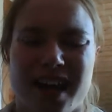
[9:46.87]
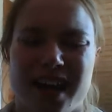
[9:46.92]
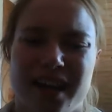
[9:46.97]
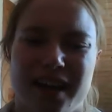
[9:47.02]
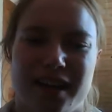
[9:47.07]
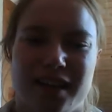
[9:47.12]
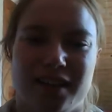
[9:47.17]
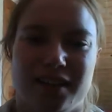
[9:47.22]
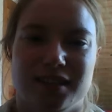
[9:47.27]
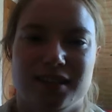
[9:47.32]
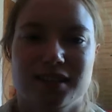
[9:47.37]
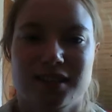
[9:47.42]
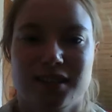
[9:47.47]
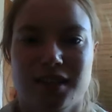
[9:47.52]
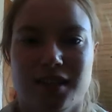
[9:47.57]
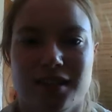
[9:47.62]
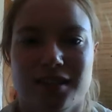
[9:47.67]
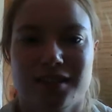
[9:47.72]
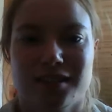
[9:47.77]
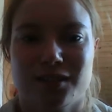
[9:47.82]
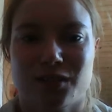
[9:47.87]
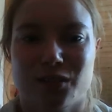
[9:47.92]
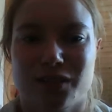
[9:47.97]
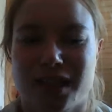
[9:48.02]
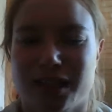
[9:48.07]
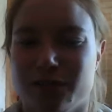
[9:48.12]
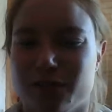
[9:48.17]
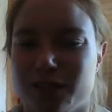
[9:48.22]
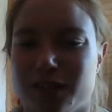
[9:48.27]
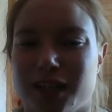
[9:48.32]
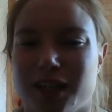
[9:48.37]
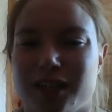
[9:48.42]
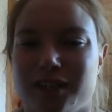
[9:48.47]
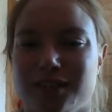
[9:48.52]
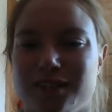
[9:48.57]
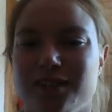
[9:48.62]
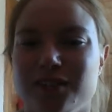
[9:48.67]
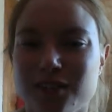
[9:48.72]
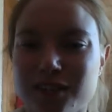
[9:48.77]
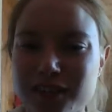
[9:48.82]
head ends so that you can
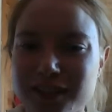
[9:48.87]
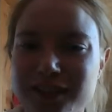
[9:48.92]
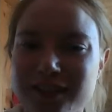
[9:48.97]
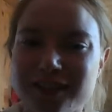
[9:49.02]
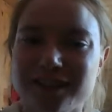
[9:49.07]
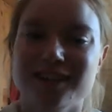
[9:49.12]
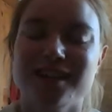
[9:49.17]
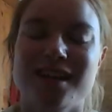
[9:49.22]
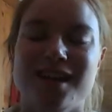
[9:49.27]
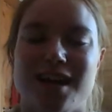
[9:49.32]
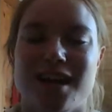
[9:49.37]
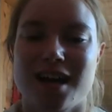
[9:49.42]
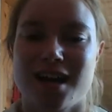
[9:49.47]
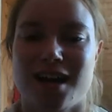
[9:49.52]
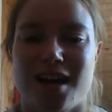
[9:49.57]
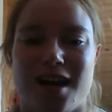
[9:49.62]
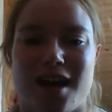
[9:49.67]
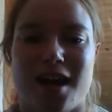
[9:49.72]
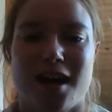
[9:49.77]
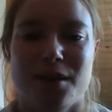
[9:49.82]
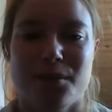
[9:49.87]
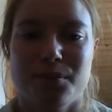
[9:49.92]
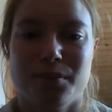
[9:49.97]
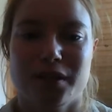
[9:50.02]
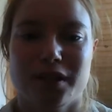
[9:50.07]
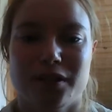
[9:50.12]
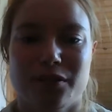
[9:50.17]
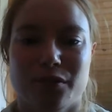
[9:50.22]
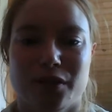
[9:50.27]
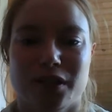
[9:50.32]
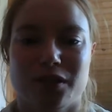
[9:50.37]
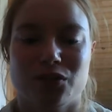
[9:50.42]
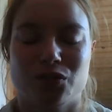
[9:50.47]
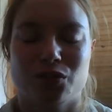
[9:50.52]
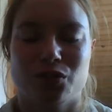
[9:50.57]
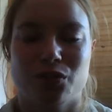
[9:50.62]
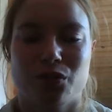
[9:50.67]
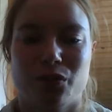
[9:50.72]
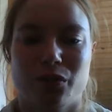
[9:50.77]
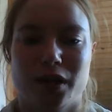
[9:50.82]
study and be great in
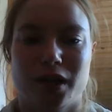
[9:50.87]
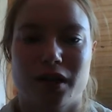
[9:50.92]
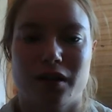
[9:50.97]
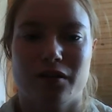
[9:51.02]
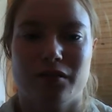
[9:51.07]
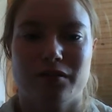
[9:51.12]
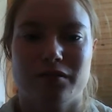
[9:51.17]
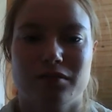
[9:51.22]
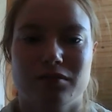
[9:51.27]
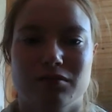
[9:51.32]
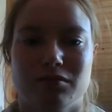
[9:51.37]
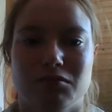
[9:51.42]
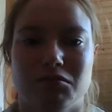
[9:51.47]
school without